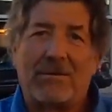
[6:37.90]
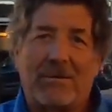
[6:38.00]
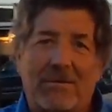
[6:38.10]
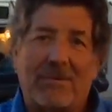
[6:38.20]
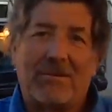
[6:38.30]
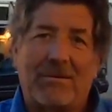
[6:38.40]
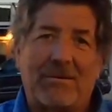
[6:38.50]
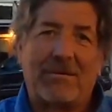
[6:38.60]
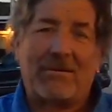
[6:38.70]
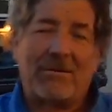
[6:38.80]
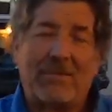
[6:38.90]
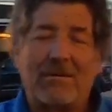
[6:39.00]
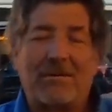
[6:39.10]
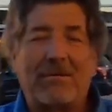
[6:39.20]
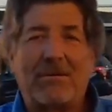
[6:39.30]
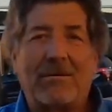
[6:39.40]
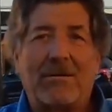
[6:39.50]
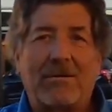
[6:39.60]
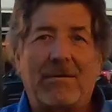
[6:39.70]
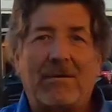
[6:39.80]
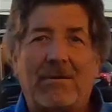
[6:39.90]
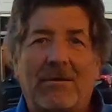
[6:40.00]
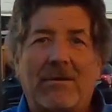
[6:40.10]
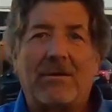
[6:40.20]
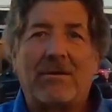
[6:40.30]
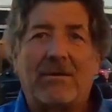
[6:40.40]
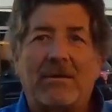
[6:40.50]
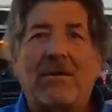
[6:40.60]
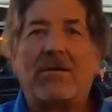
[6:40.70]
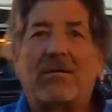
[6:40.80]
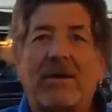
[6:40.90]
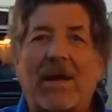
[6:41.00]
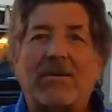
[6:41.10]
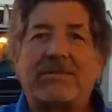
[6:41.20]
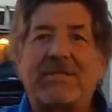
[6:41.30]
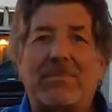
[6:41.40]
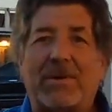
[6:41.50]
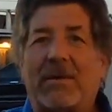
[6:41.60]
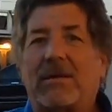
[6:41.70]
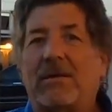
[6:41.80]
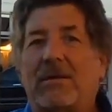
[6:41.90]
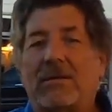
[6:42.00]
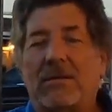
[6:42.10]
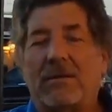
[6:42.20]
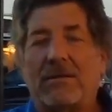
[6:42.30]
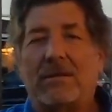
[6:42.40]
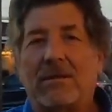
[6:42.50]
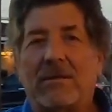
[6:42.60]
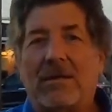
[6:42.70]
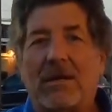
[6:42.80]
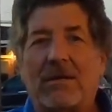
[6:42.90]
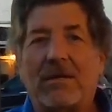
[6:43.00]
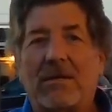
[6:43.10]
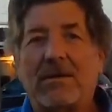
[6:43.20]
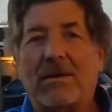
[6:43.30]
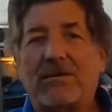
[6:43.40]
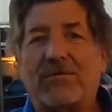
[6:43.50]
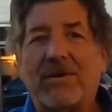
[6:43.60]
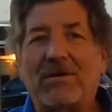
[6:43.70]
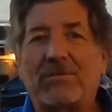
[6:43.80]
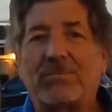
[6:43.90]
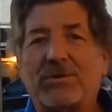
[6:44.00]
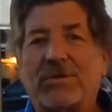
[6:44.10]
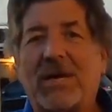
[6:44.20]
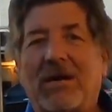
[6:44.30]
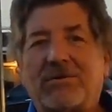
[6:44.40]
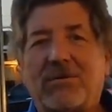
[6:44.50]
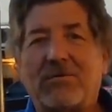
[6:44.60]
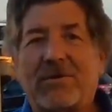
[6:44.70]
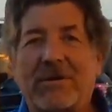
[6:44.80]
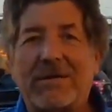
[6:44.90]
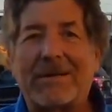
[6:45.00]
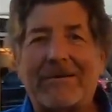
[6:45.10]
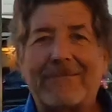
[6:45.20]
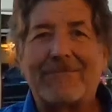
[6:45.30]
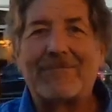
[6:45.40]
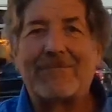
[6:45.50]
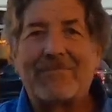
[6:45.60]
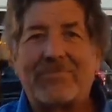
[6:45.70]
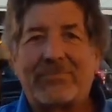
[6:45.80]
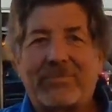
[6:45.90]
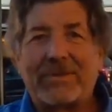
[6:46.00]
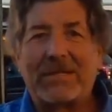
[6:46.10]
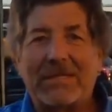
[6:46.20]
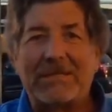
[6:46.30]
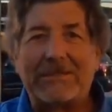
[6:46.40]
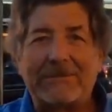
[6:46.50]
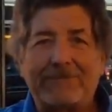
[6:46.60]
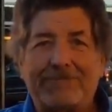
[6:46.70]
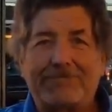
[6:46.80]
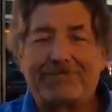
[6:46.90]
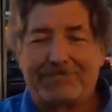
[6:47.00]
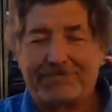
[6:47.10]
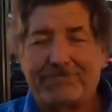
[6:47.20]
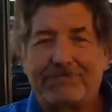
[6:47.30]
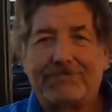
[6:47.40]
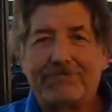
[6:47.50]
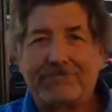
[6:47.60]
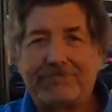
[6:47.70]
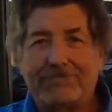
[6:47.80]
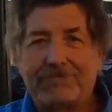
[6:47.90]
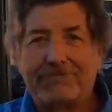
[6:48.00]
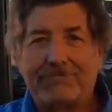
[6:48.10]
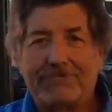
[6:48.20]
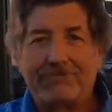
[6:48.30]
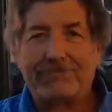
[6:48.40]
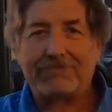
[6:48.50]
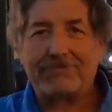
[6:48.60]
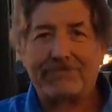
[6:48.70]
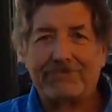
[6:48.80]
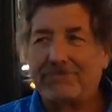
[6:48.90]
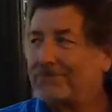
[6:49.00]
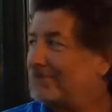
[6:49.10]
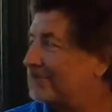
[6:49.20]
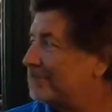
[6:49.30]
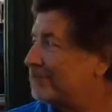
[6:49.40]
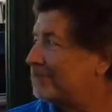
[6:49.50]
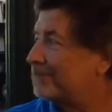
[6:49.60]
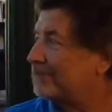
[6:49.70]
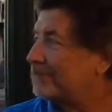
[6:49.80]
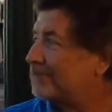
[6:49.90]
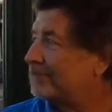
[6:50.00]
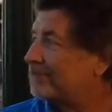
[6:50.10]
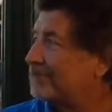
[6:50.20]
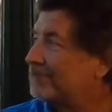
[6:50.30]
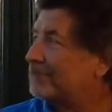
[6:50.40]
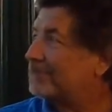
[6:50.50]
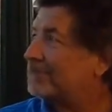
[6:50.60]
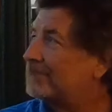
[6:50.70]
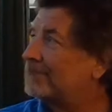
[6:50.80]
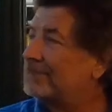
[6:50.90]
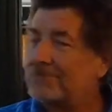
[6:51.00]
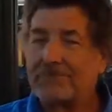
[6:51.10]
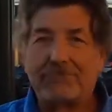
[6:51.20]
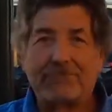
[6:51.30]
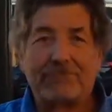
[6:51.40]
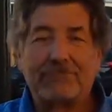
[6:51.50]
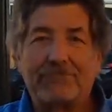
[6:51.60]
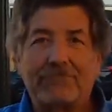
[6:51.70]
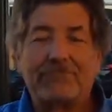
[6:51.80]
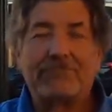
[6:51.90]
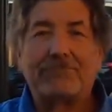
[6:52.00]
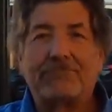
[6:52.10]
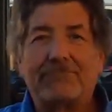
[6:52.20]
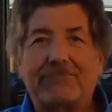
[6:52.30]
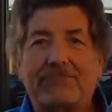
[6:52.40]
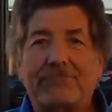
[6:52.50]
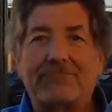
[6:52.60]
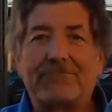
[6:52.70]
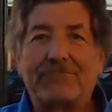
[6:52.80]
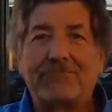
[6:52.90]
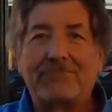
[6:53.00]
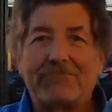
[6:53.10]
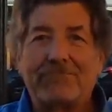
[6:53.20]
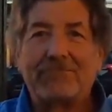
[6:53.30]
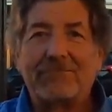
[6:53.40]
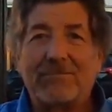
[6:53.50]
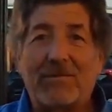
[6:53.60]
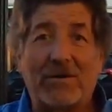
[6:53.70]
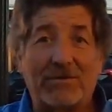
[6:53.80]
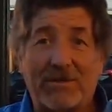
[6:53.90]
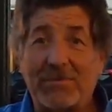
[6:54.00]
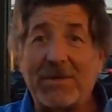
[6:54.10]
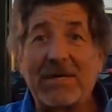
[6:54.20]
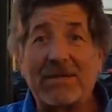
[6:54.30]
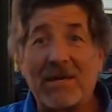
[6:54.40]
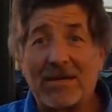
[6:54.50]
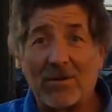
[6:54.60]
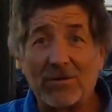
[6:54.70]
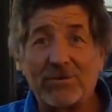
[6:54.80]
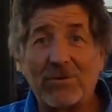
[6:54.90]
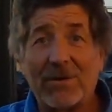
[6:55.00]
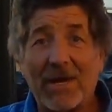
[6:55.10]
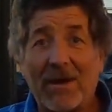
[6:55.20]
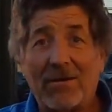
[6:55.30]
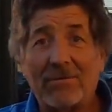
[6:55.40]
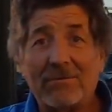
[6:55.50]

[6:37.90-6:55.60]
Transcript: No, they're close. Oh, no, cow, cow oh, tipping. Oh, cow tipping. Yeah, you know, you got fields and push cows over. Oh, yeah. That's all. No, I've never actually done that. Have you actually done that? You ever seen me get that close to a cow?